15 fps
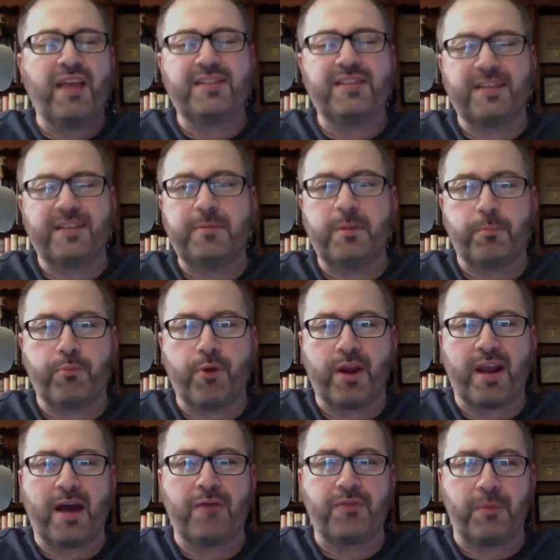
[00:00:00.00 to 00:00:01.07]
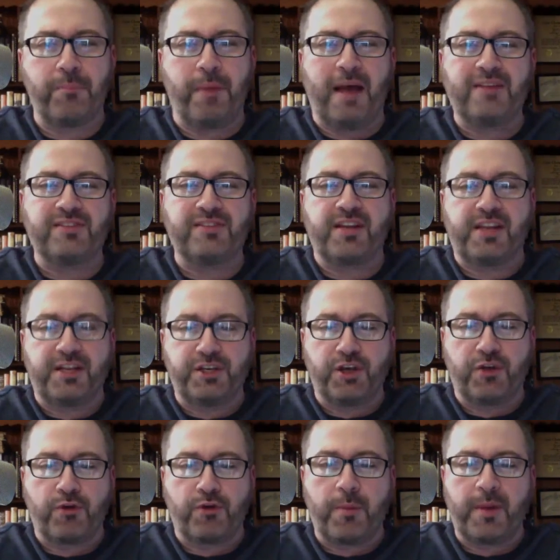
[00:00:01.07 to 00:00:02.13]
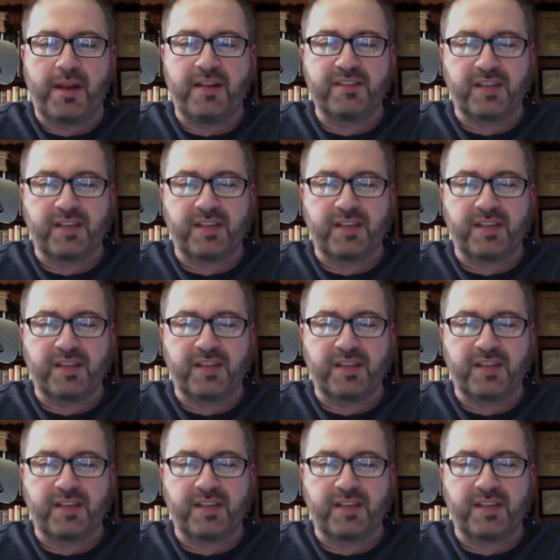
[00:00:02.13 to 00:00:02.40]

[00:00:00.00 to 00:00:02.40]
seem to bring out the best in each other. I mean, it's a